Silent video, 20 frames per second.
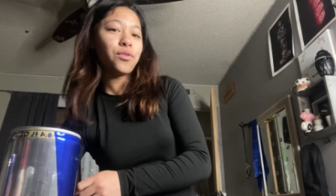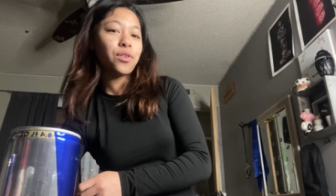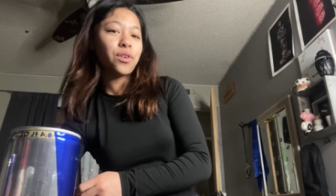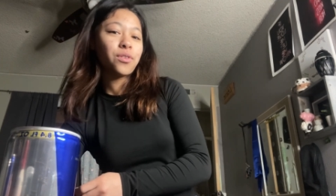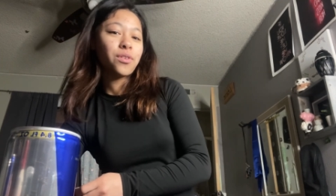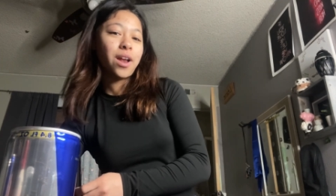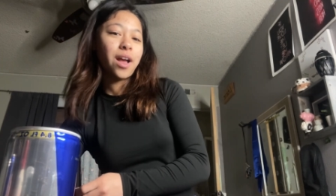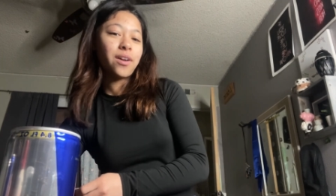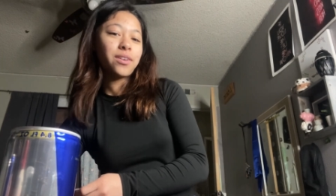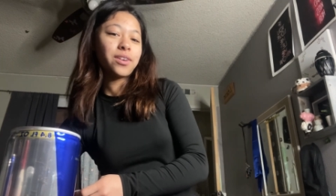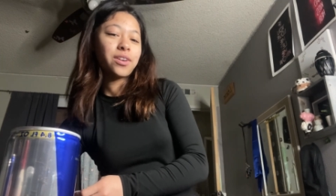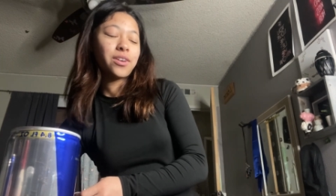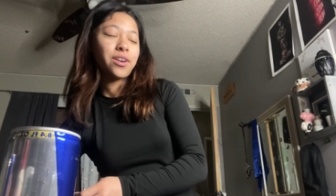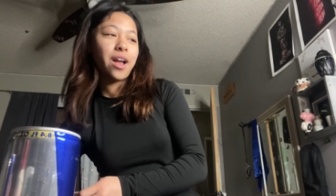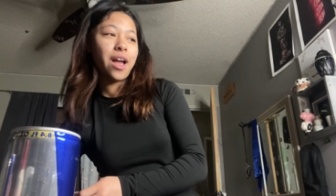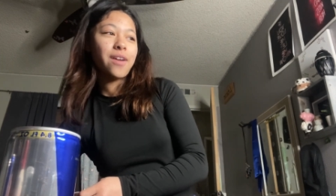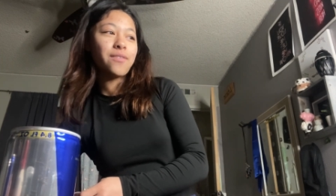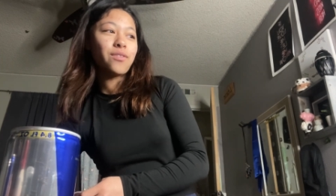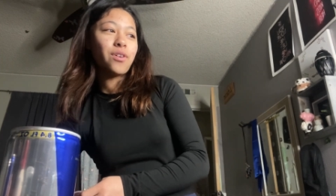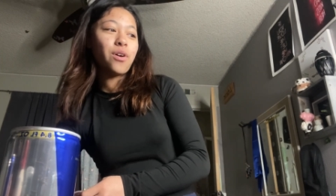around her.
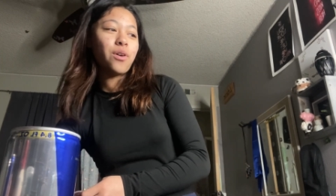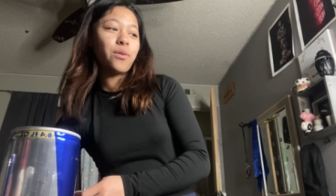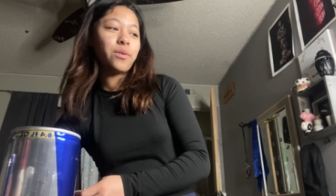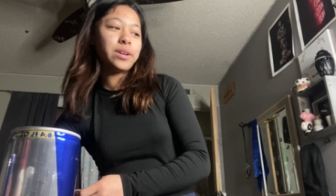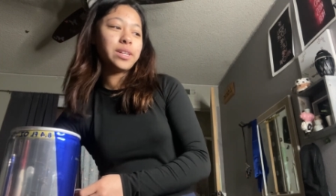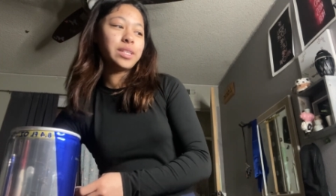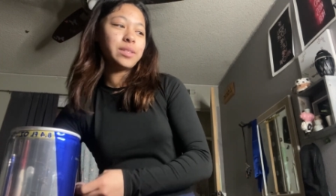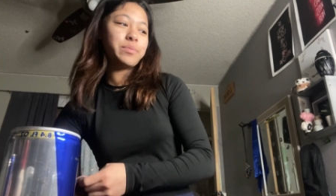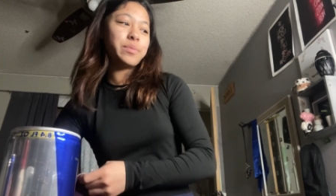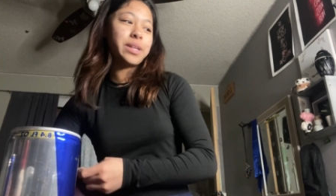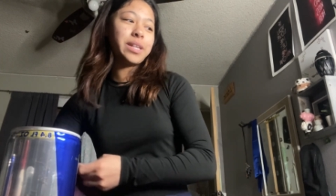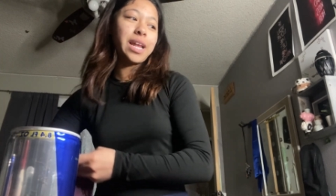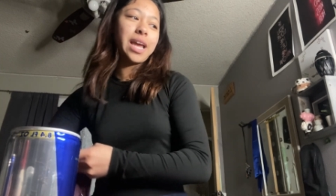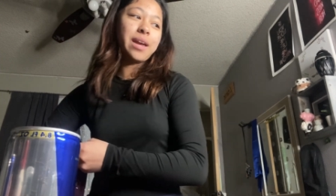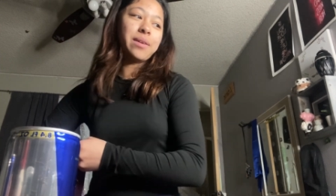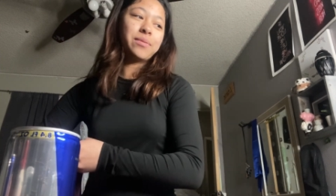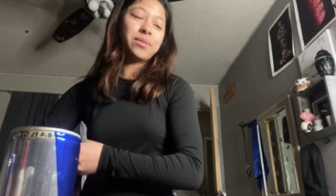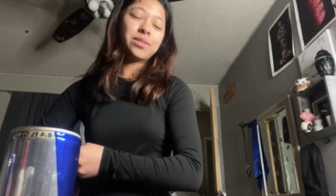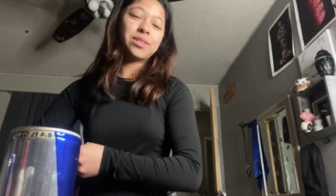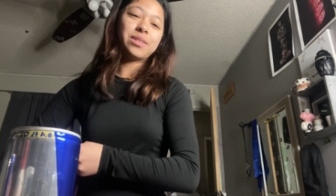I've always been
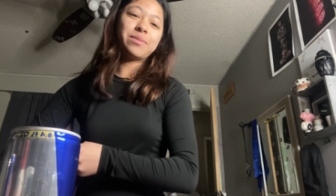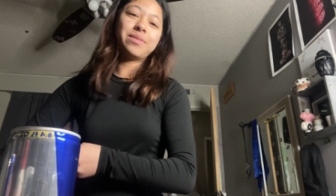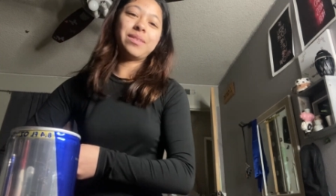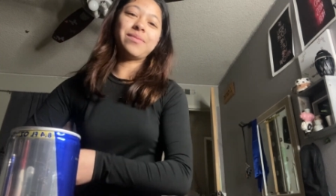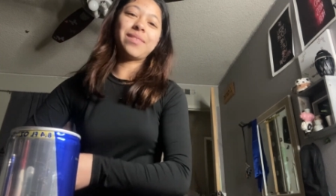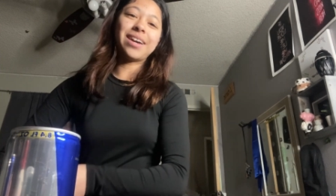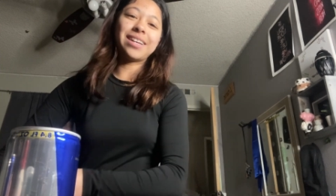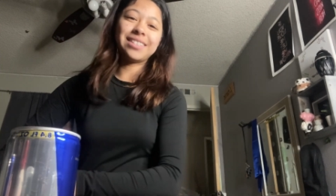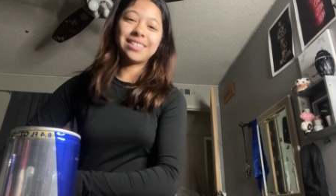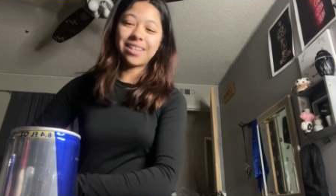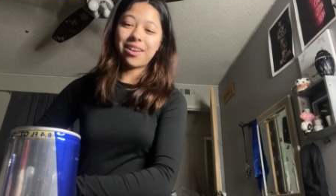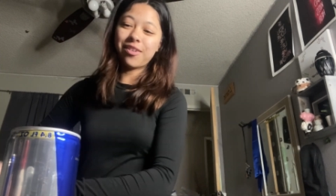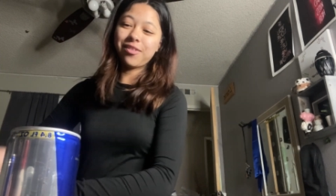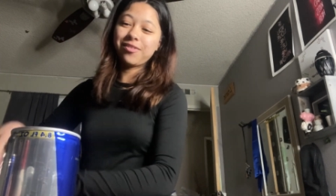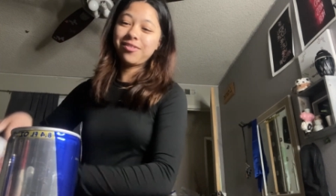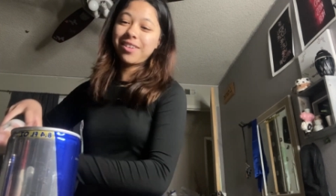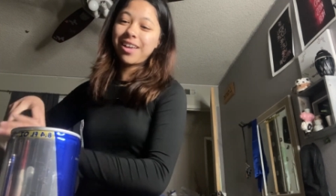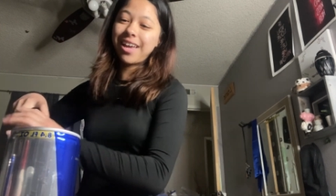able to be myself.